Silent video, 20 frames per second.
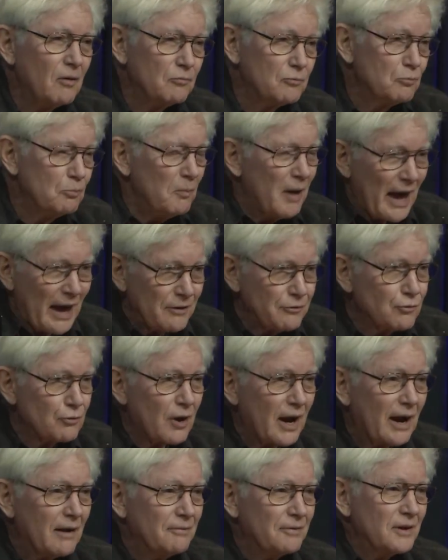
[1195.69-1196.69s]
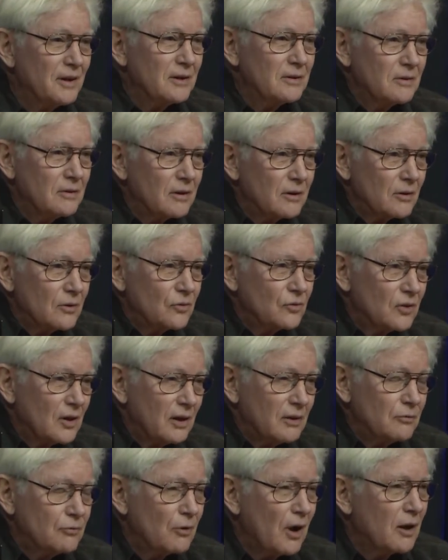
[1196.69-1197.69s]
bad traffic, there's
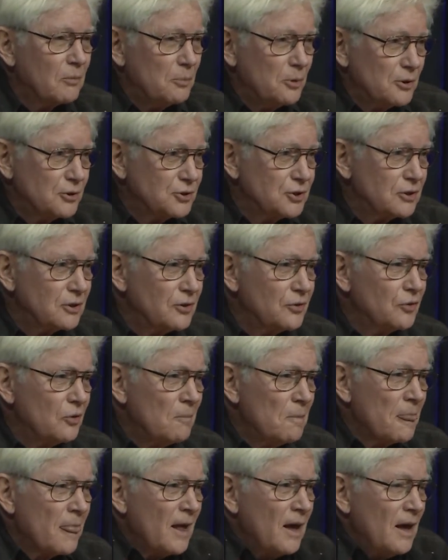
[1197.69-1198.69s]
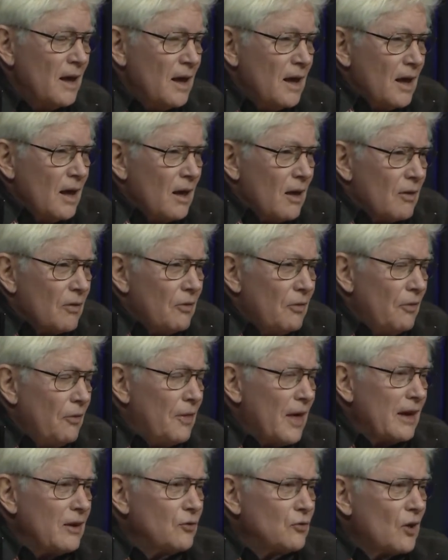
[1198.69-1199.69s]
drug pushers.
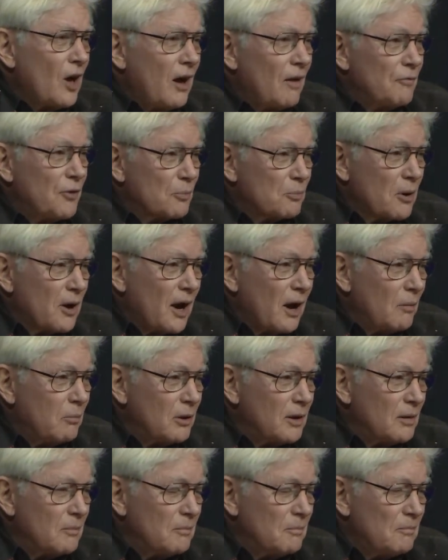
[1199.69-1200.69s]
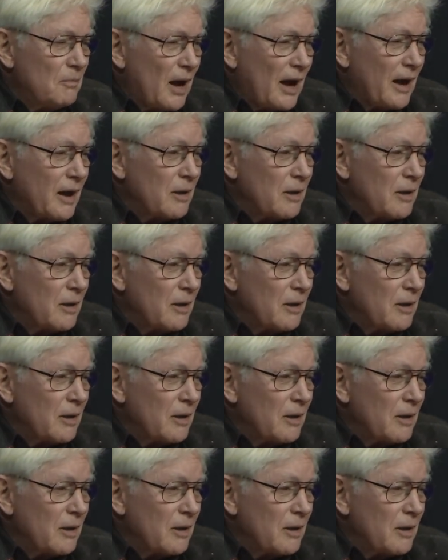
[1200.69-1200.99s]
They solve the problem by